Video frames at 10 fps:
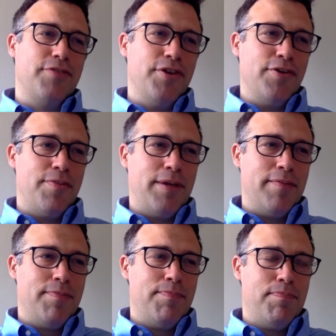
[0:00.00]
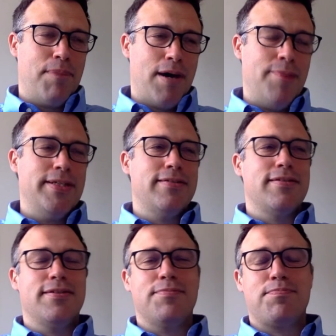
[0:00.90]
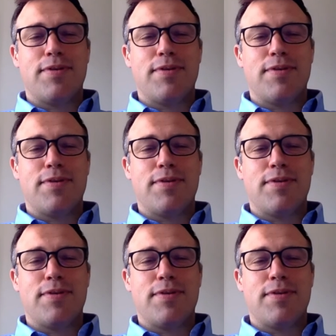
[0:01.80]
of the European Parliament and the